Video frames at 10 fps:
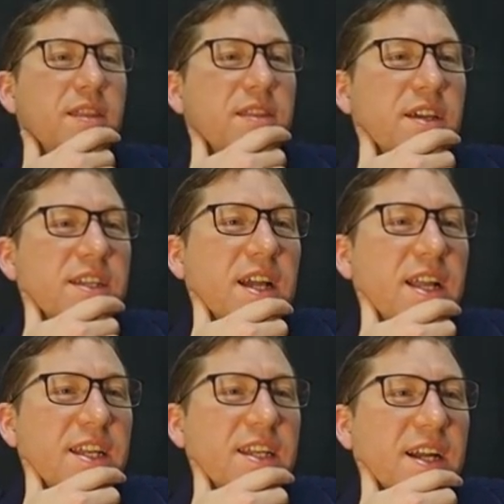the
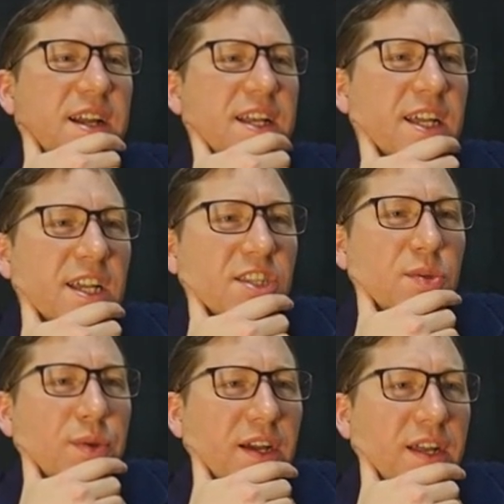99, so
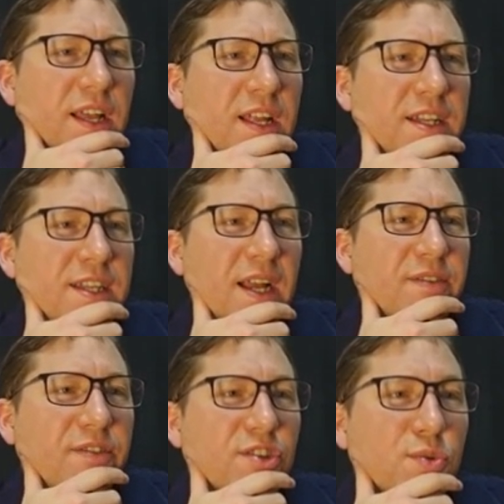we got Knight
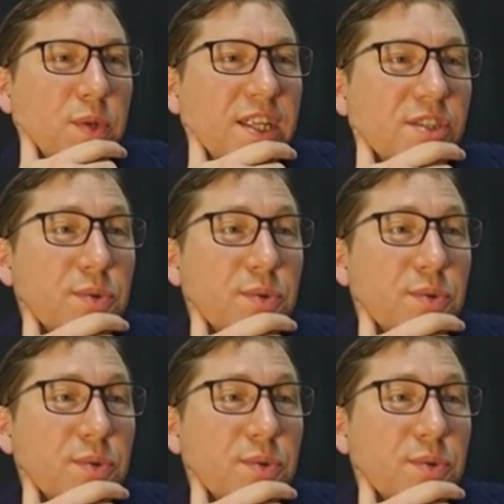of the Sweets